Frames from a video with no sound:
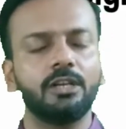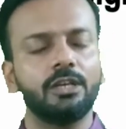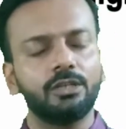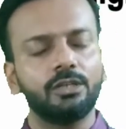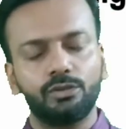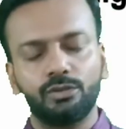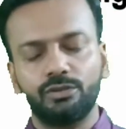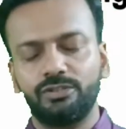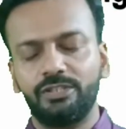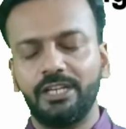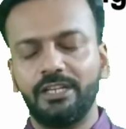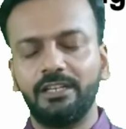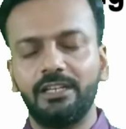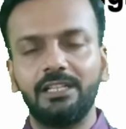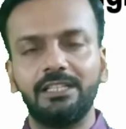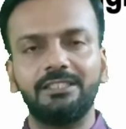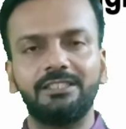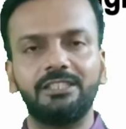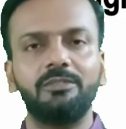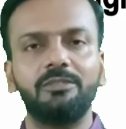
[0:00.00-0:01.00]
So generally
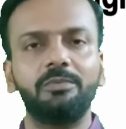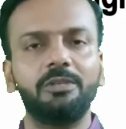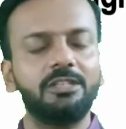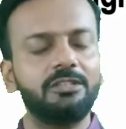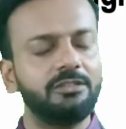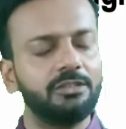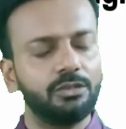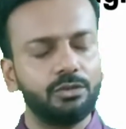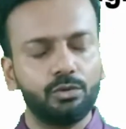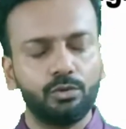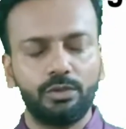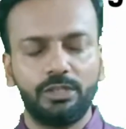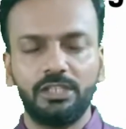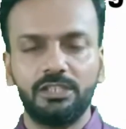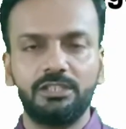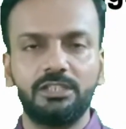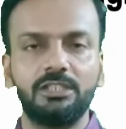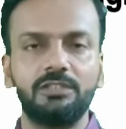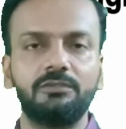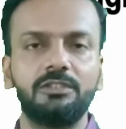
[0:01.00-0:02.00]
GB is the
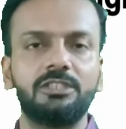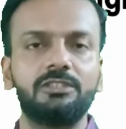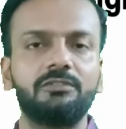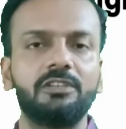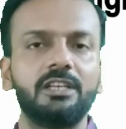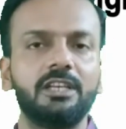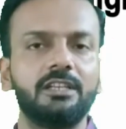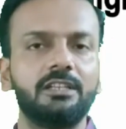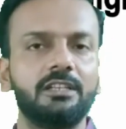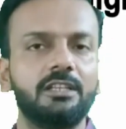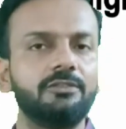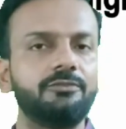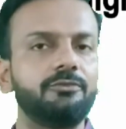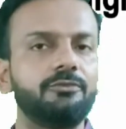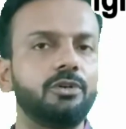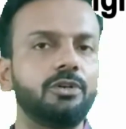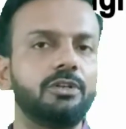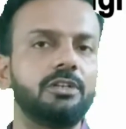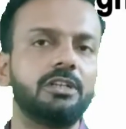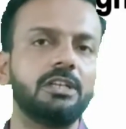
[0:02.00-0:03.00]
notation which we can give
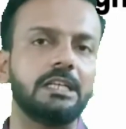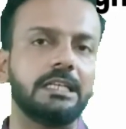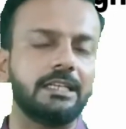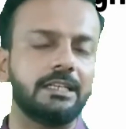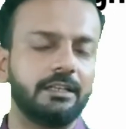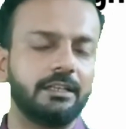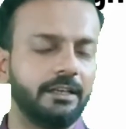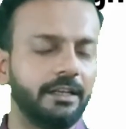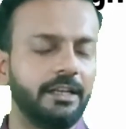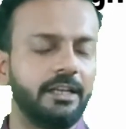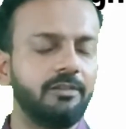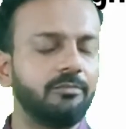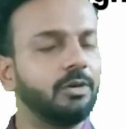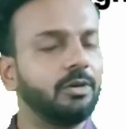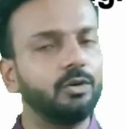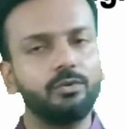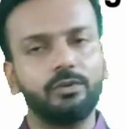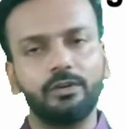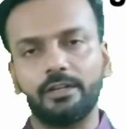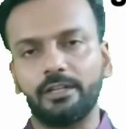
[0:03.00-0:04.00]
for grain
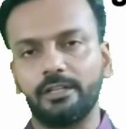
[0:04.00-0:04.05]
boundary.